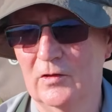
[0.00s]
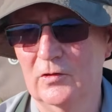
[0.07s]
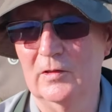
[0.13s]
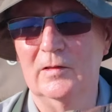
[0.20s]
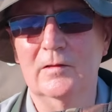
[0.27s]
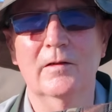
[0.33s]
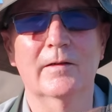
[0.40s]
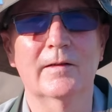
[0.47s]

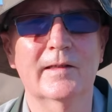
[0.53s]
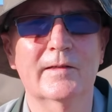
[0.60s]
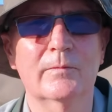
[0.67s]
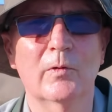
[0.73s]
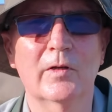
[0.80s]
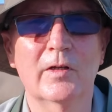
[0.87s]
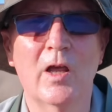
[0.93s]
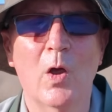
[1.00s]
just like this
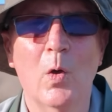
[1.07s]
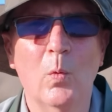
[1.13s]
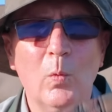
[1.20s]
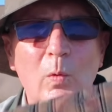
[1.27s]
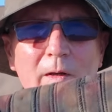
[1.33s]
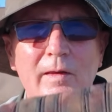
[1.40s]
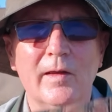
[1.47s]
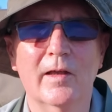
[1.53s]
one,
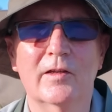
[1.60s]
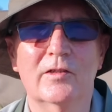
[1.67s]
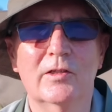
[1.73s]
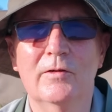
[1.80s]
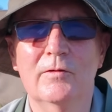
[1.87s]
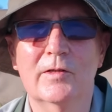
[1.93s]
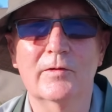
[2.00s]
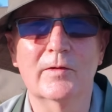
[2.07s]
with a
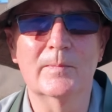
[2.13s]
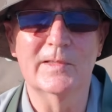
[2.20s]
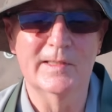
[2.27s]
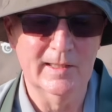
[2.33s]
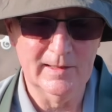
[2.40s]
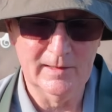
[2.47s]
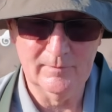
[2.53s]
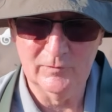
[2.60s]
2x
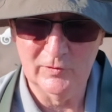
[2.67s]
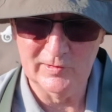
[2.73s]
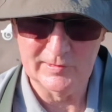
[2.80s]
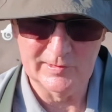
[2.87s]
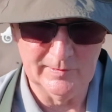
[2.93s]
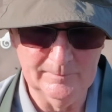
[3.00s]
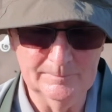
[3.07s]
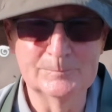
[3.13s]

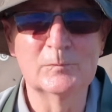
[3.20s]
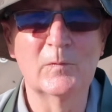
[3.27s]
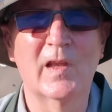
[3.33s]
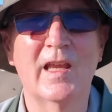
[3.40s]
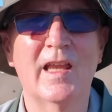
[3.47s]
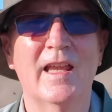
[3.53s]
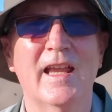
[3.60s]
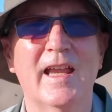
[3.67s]
teleconverter.
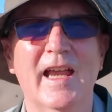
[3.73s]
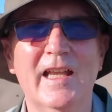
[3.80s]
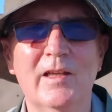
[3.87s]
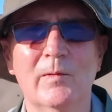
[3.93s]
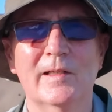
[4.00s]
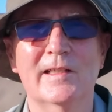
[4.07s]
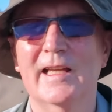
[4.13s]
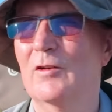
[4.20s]

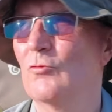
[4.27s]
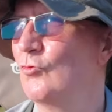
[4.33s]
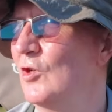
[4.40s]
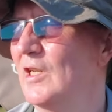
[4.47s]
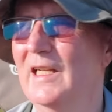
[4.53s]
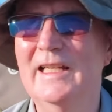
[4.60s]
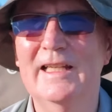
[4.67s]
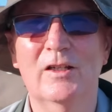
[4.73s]
Anyway, to get
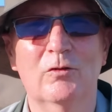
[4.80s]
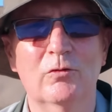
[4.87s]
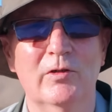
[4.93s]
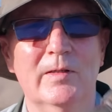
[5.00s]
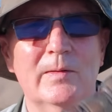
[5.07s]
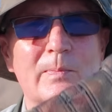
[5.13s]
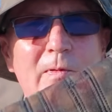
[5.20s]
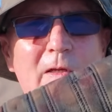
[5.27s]
really
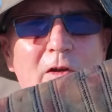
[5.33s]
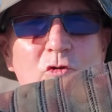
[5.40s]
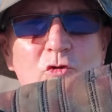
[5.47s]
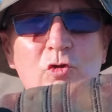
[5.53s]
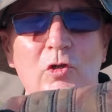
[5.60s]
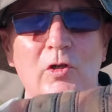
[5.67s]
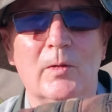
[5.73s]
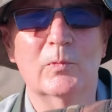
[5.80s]
crisp,
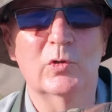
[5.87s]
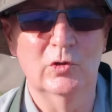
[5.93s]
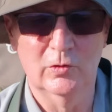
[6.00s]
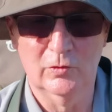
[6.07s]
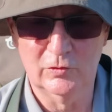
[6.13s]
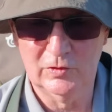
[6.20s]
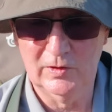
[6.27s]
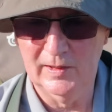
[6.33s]
sharp
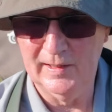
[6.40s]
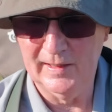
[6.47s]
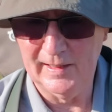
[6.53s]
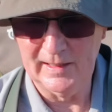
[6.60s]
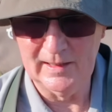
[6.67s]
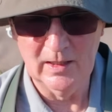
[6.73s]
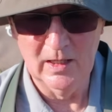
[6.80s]
shots today,